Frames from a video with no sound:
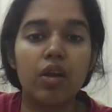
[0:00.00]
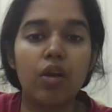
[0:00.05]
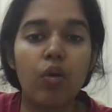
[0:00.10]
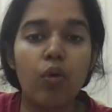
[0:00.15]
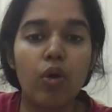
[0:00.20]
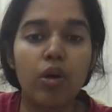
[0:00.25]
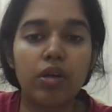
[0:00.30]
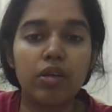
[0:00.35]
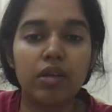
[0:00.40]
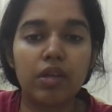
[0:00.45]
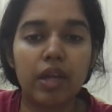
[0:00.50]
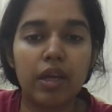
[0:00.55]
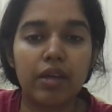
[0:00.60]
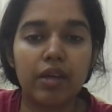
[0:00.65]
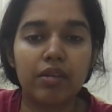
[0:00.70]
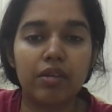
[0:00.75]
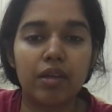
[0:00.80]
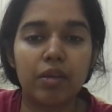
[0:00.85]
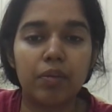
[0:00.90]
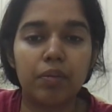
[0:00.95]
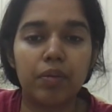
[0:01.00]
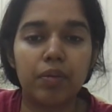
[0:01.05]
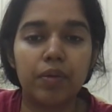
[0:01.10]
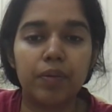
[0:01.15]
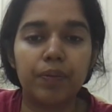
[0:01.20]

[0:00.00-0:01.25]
Now, what is the next step?